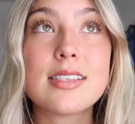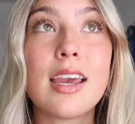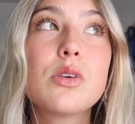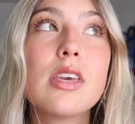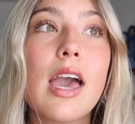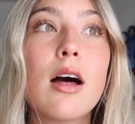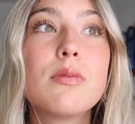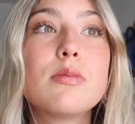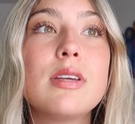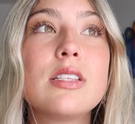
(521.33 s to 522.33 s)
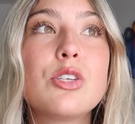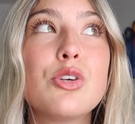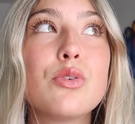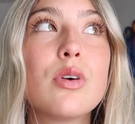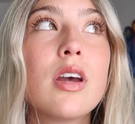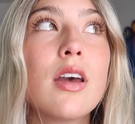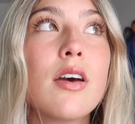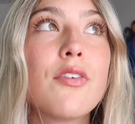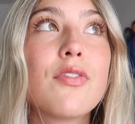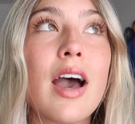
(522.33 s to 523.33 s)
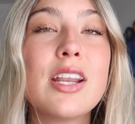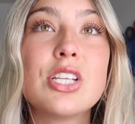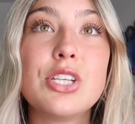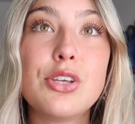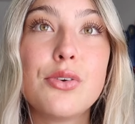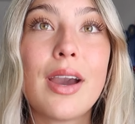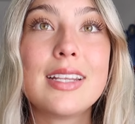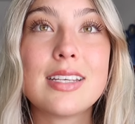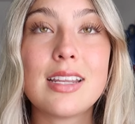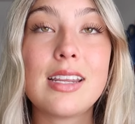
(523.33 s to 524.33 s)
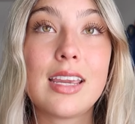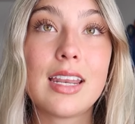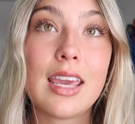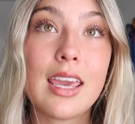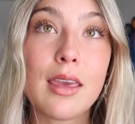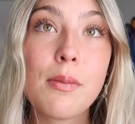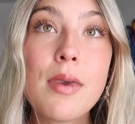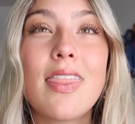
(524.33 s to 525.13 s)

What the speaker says: It's really helped me to find a new identity in him.